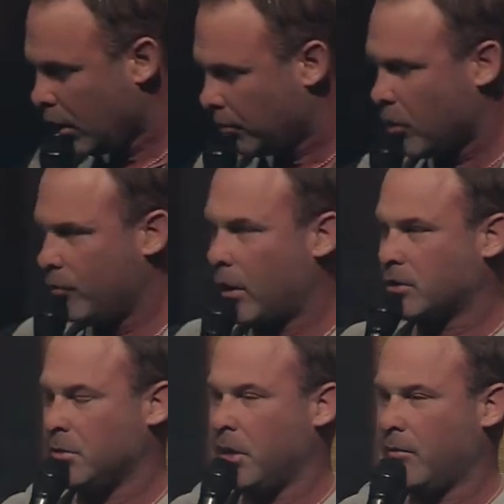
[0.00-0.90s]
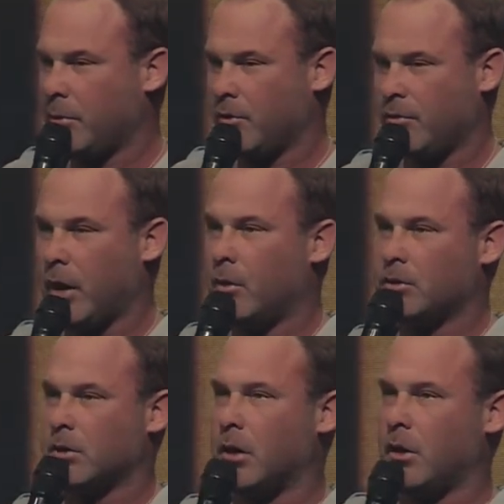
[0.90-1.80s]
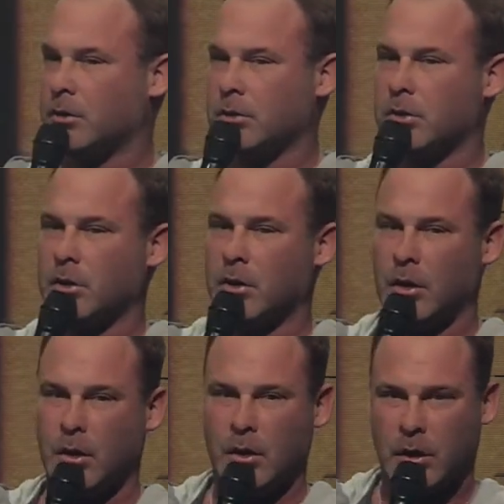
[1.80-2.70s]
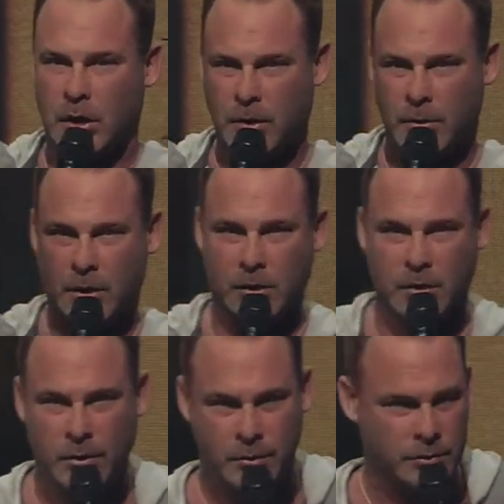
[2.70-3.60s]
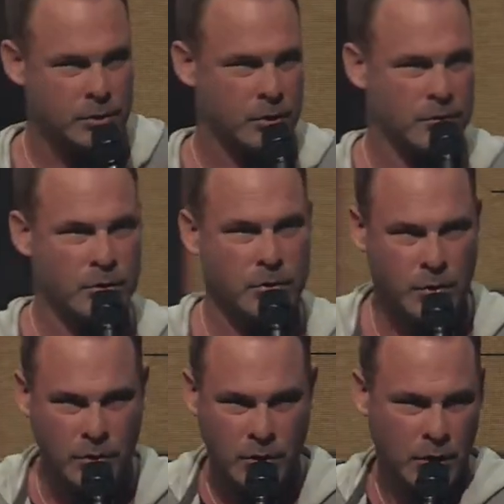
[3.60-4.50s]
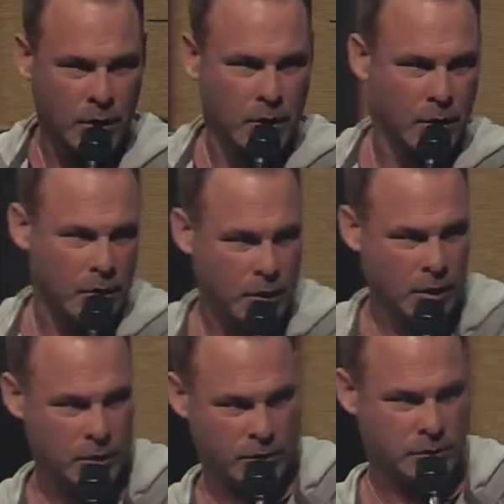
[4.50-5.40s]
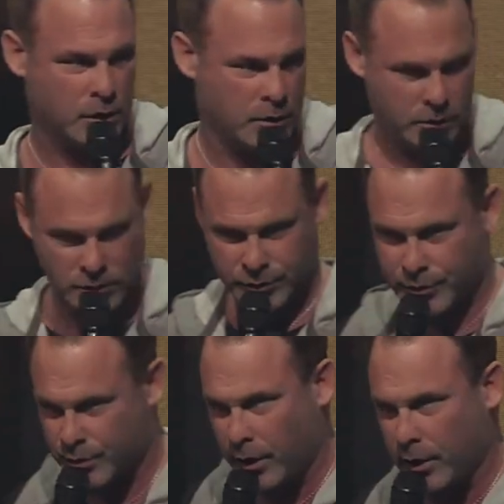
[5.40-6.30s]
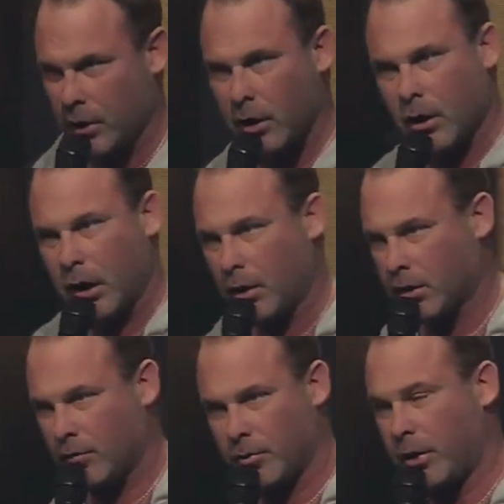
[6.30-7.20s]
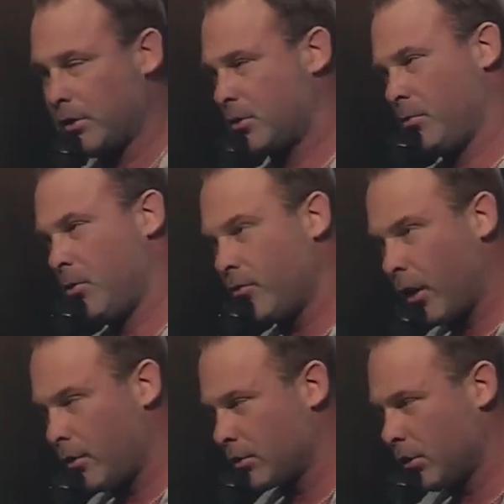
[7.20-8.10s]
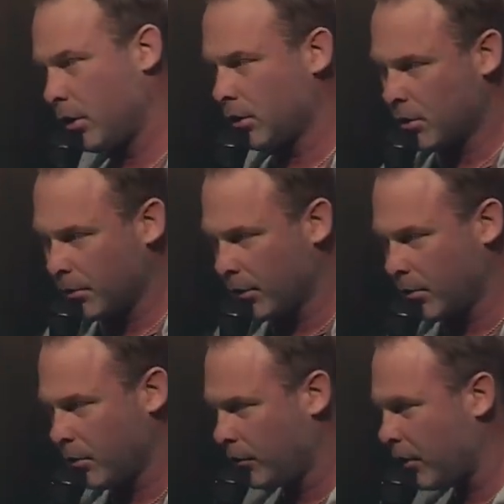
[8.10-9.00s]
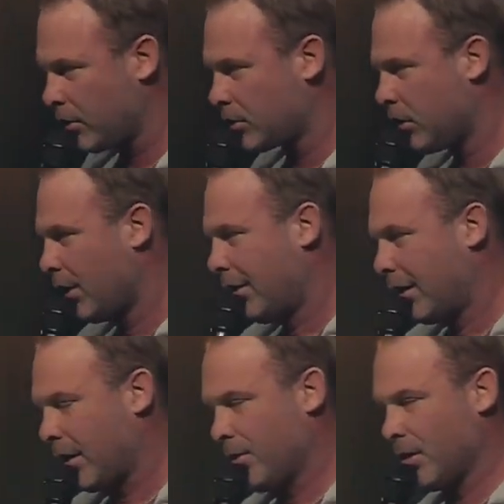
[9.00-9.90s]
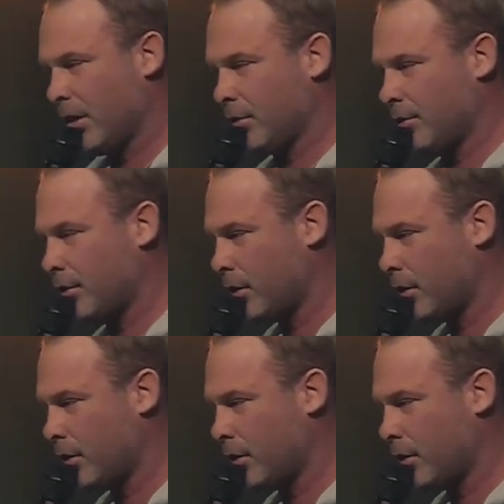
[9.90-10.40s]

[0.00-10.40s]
moonflowers. Anybody have moonflowers at your house? Anybody? Two of you? Cool. Yeah, see, it's great. I'd love to plant some moonflowers here. London, come here, help me real fast. Like, I would love,